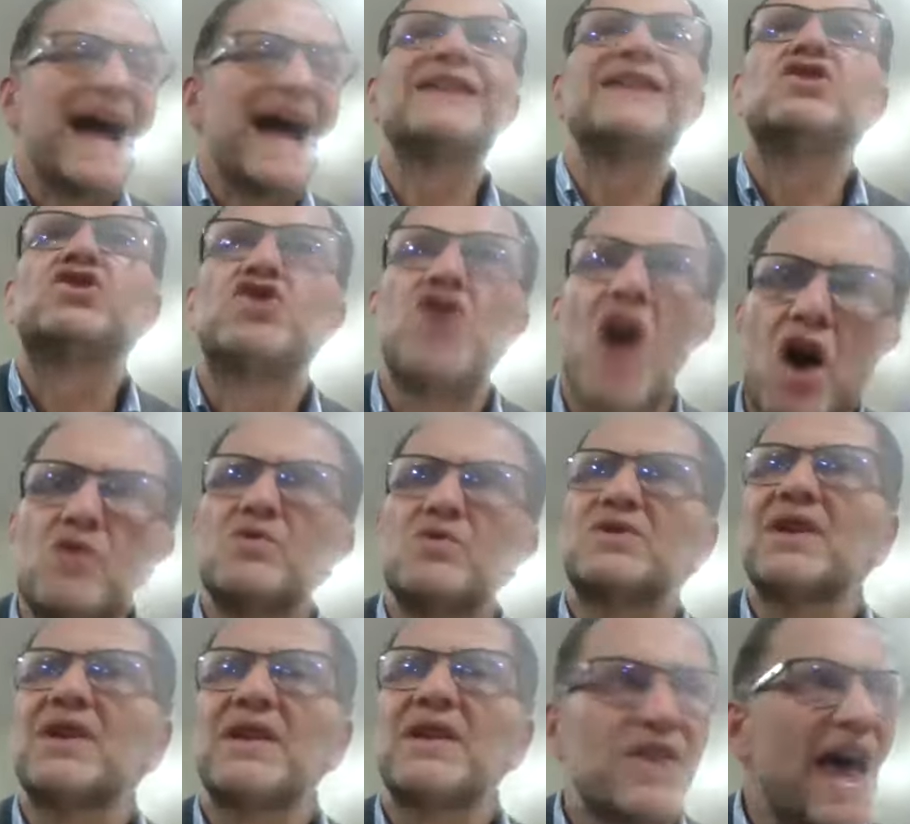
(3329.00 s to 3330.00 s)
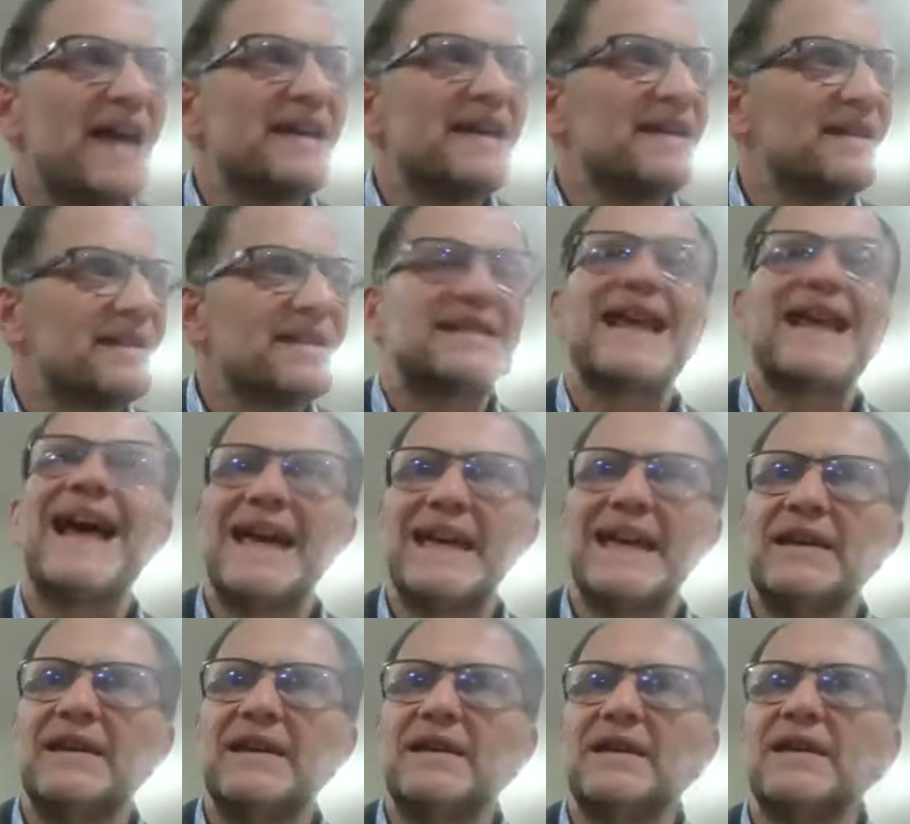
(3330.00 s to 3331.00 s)
And don't then
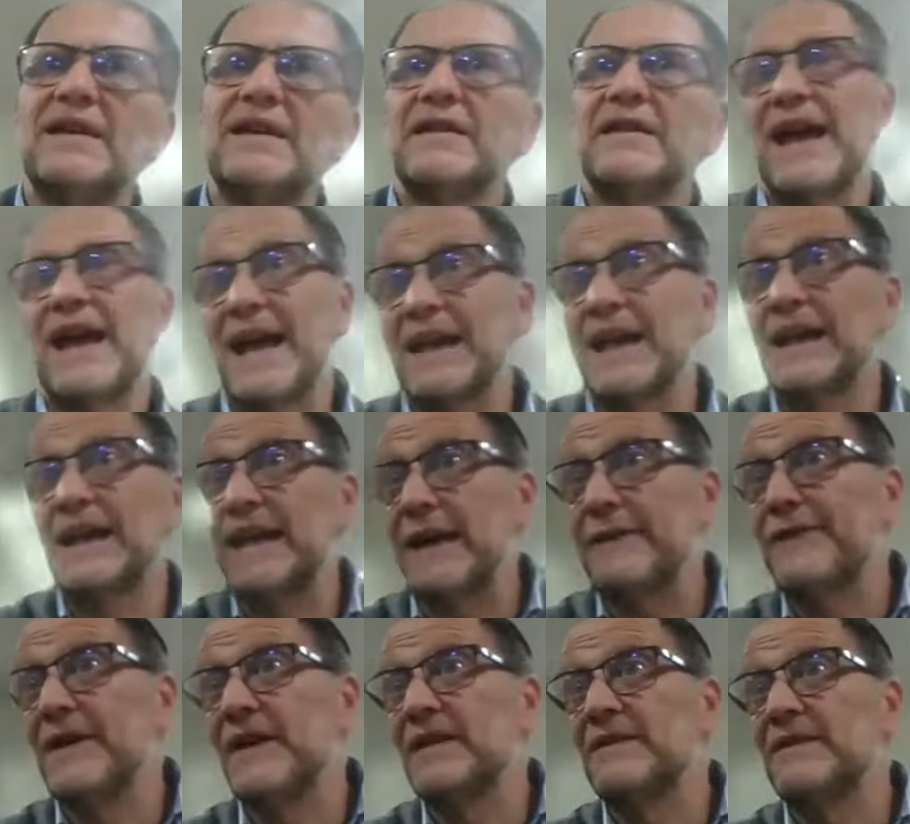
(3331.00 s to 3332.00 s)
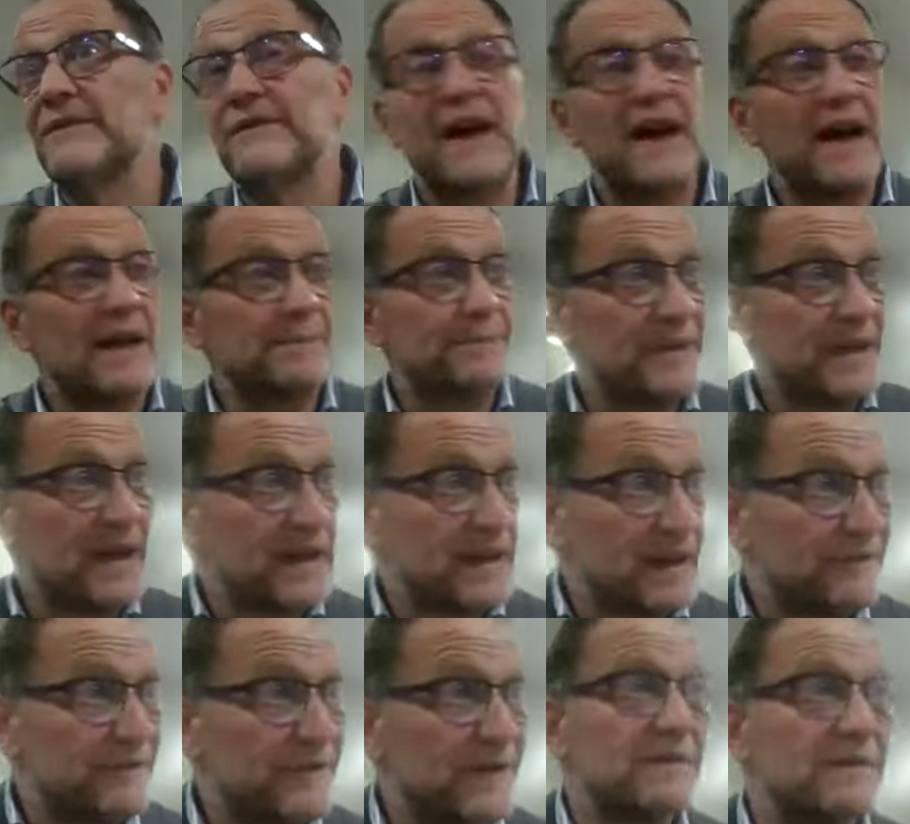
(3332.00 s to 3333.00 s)
say the geffen Priya
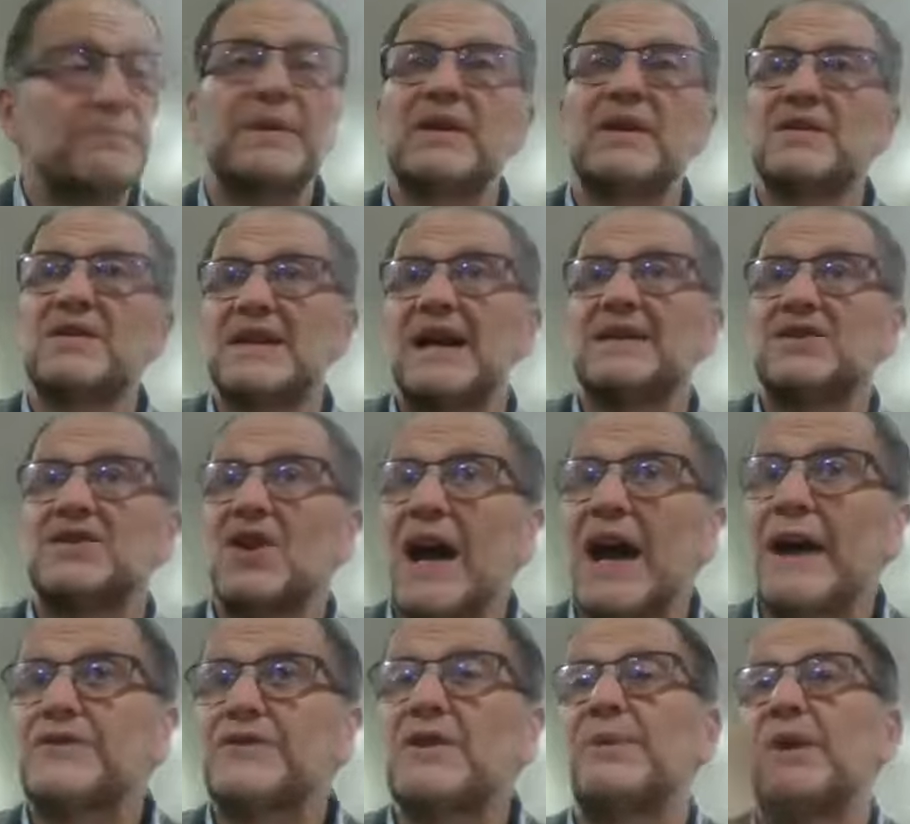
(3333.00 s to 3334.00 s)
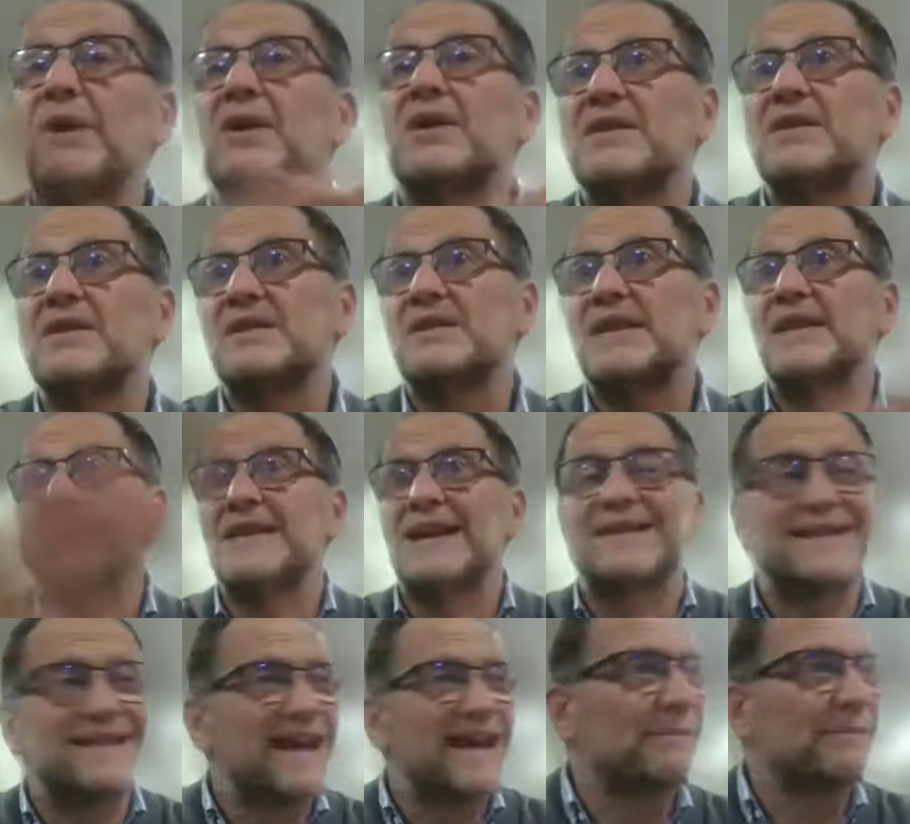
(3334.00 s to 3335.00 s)
geffen because that's your after bracha that says
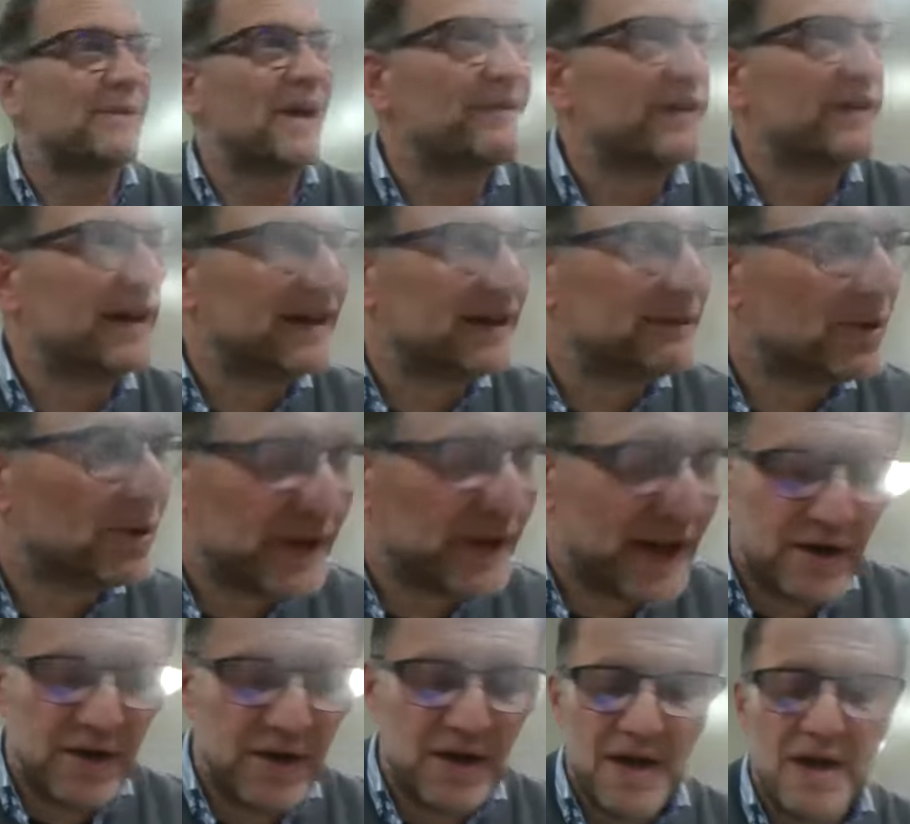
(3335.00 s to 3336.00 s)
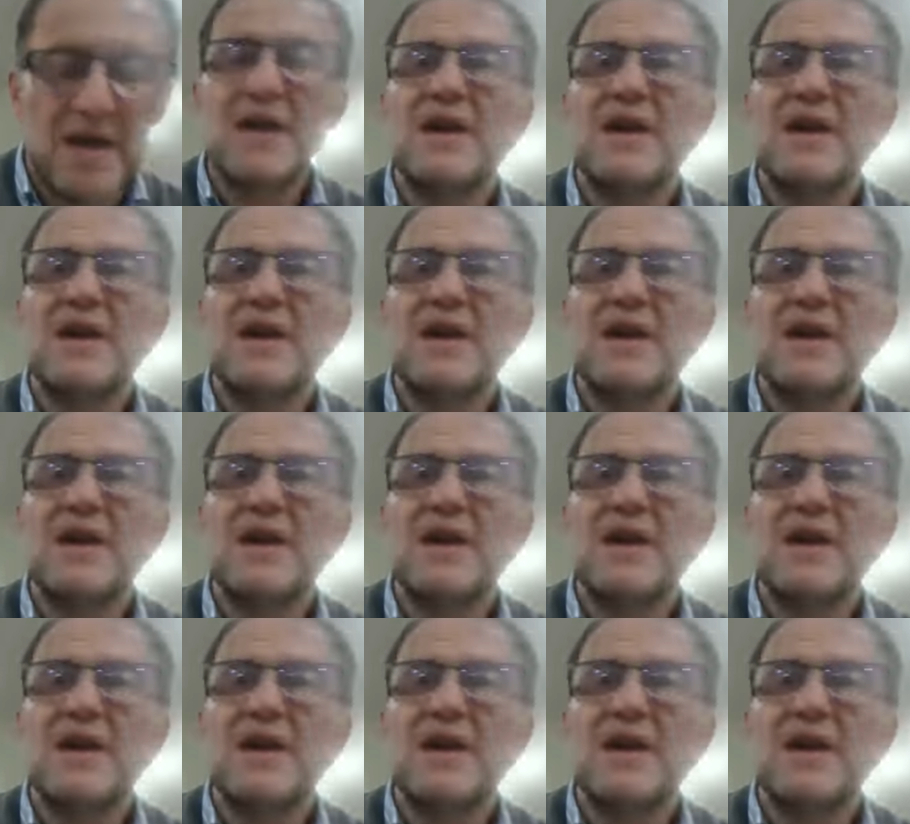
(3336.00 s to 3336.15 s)
that's in Mammon anymore now.